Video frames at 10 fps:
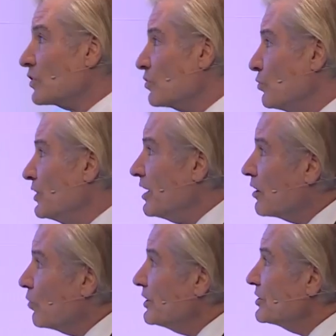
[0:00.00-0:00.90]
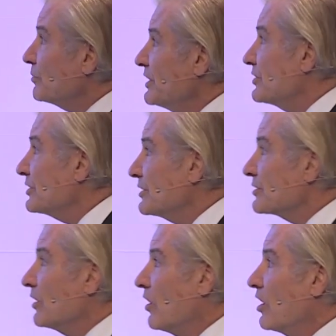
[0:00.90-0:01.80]
We are one species.
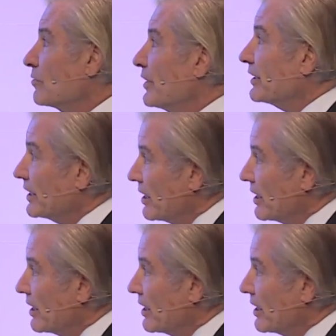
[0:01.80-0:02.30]
Augment.